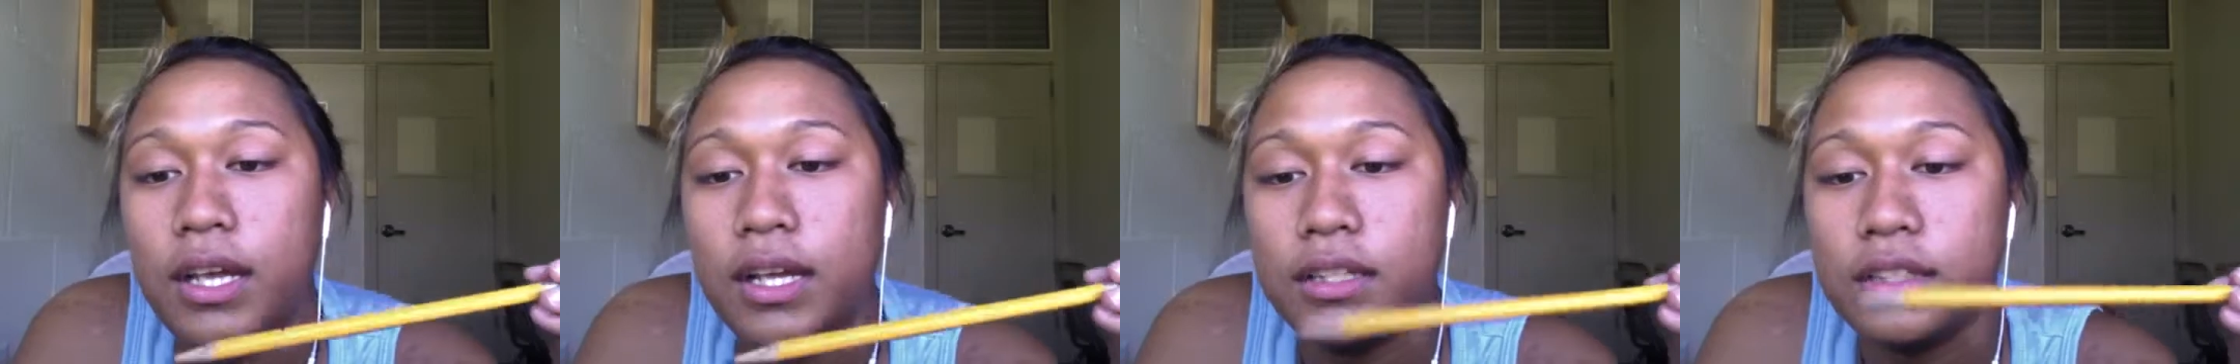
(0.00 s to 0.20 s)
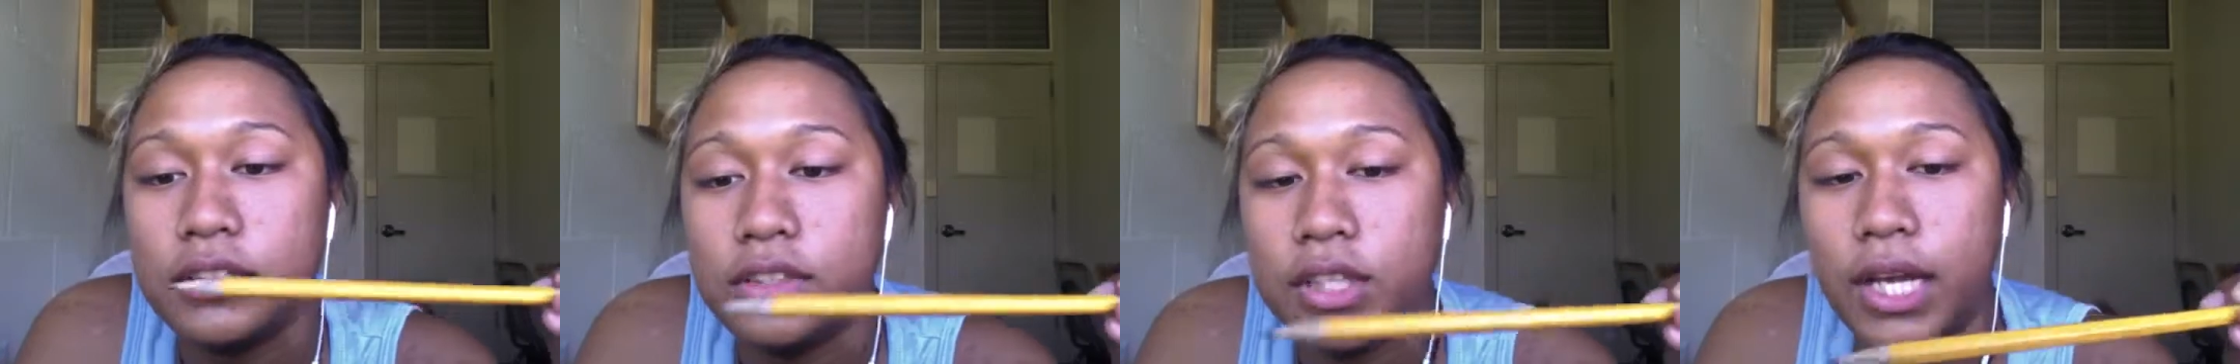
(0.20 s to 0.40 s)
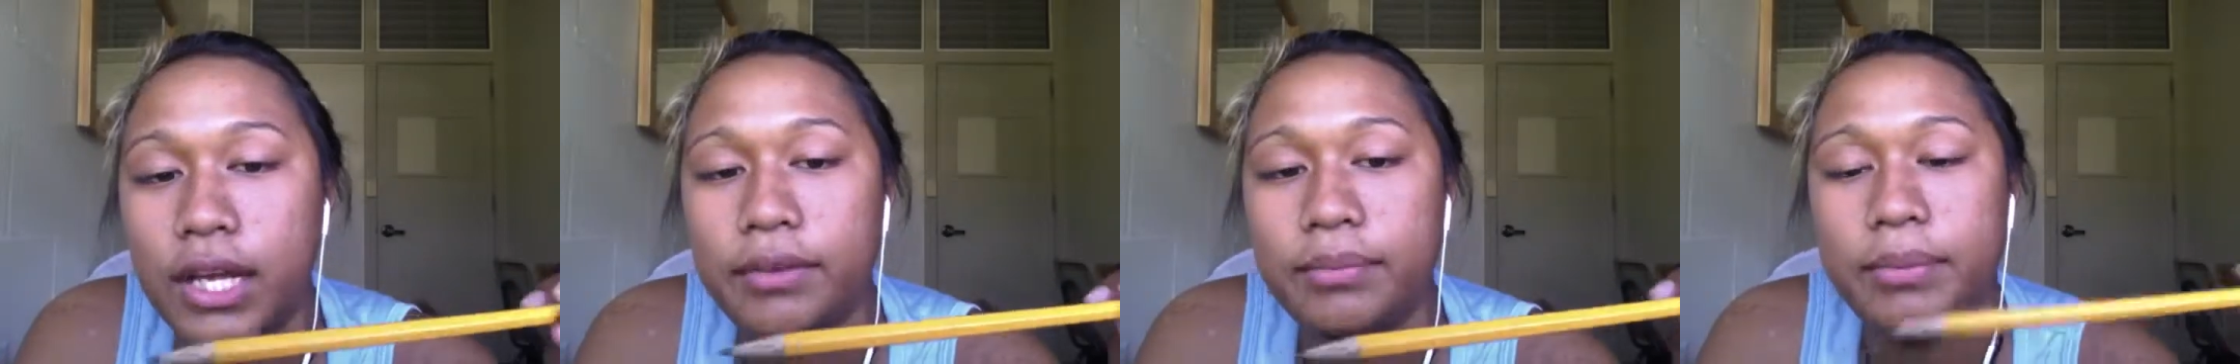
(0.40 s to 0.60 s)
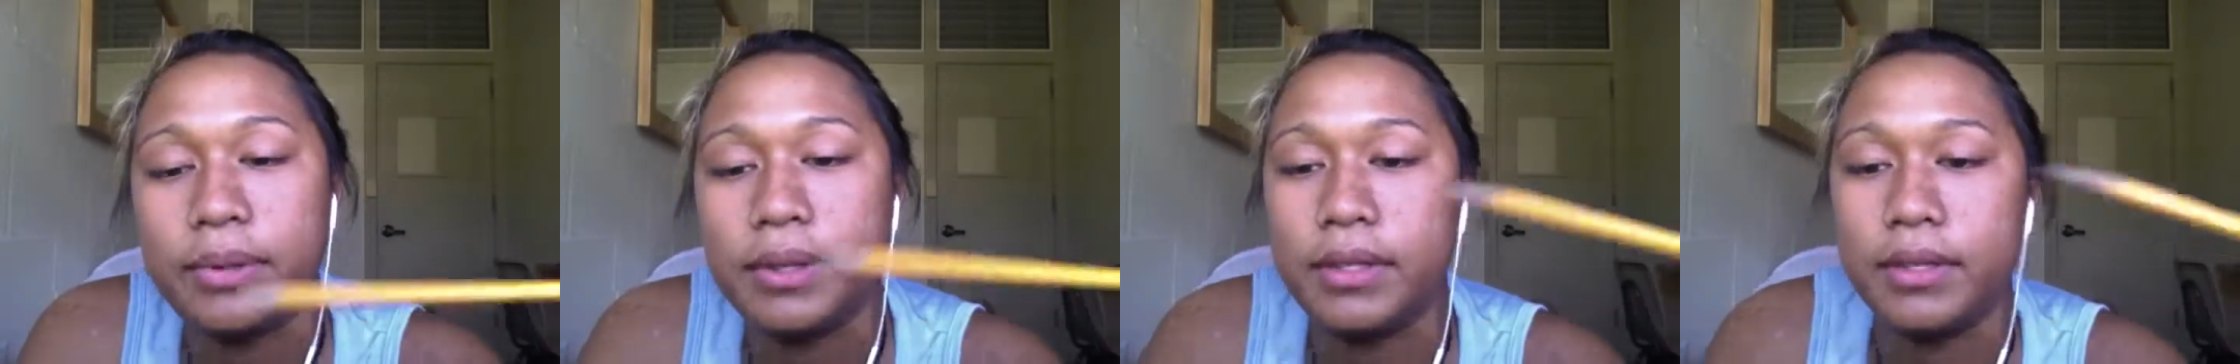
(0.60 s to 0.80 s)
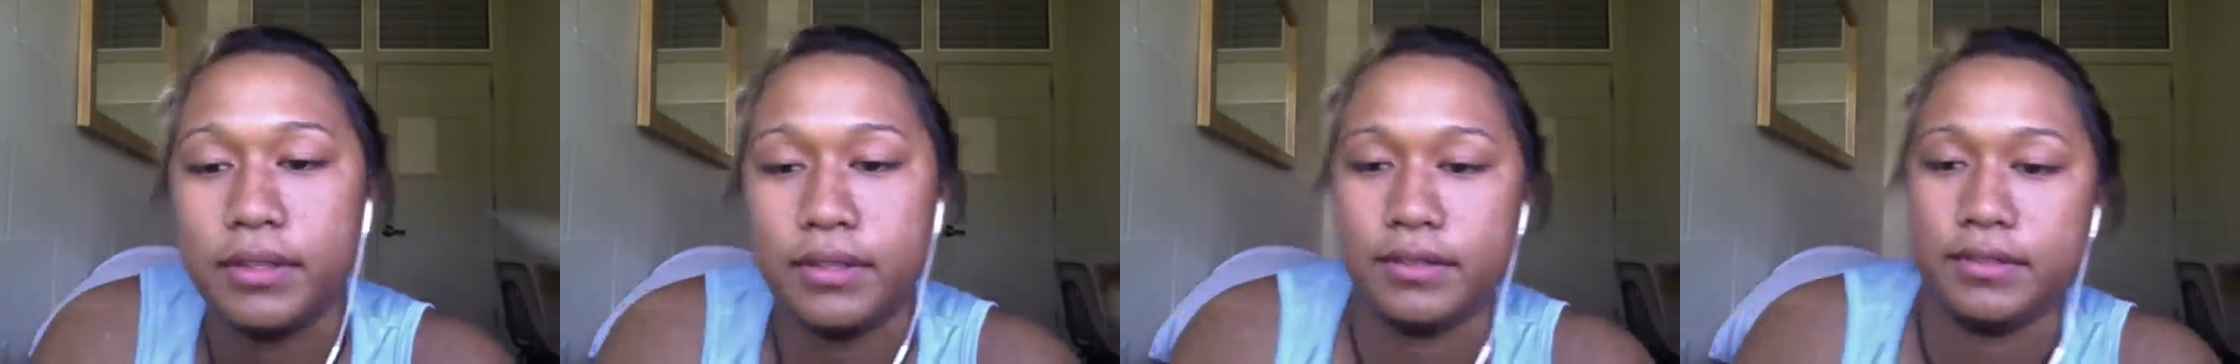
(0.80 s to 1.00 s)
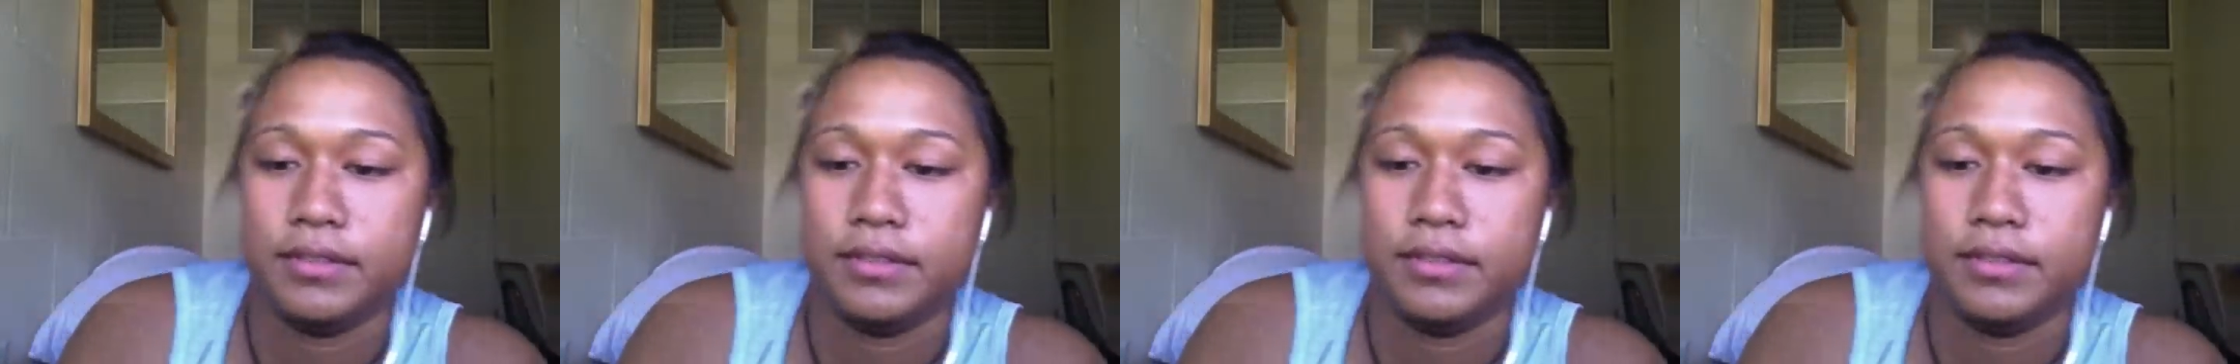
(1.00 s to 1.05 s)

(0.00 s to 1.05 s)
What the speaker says: So I've been